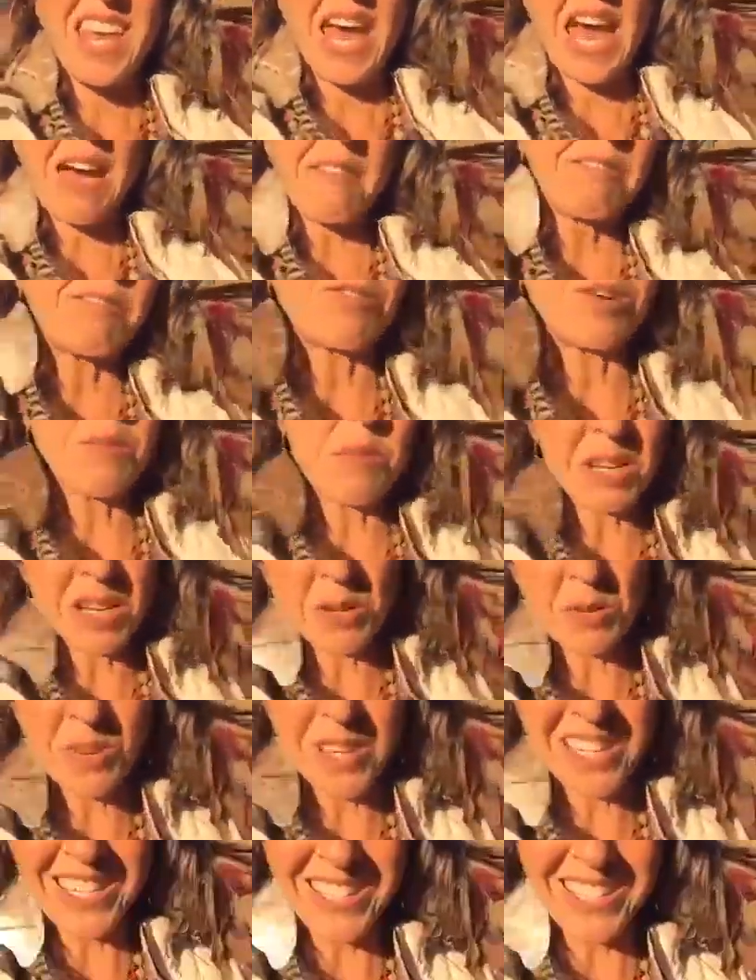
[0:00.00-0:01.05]
everybody
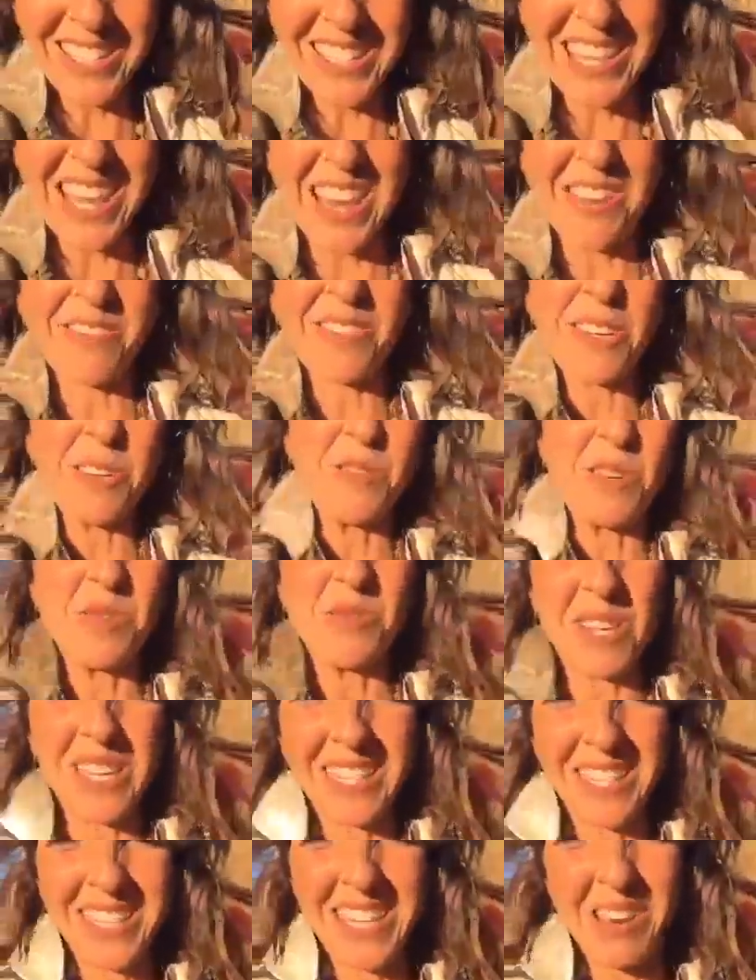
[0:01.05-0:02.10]
wins everyone
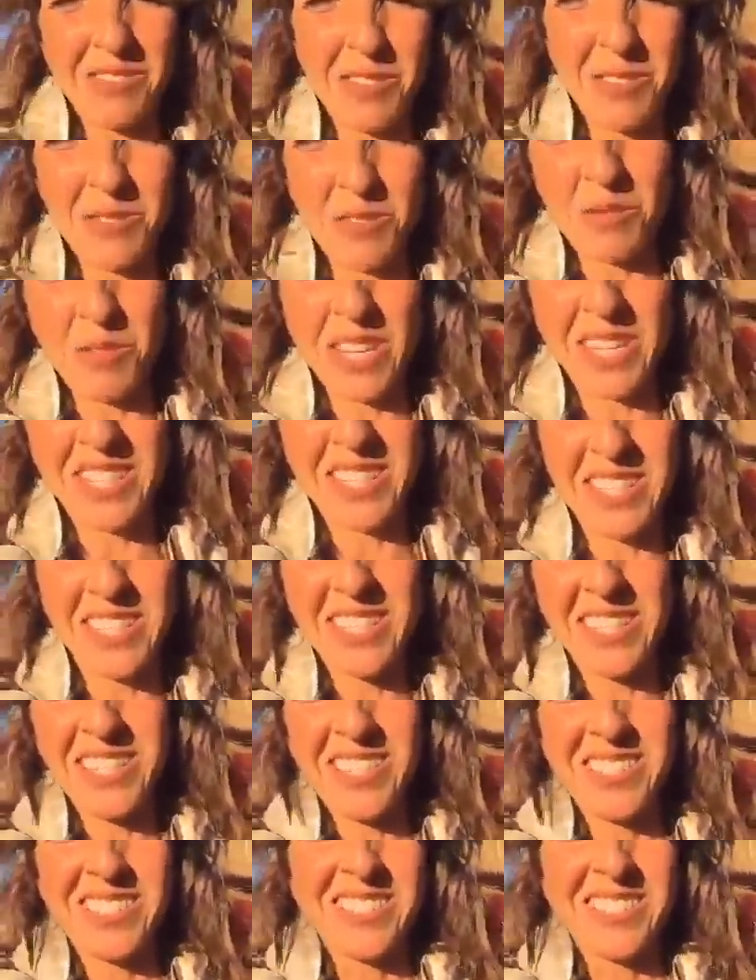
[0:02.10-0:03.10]
wins everyone wins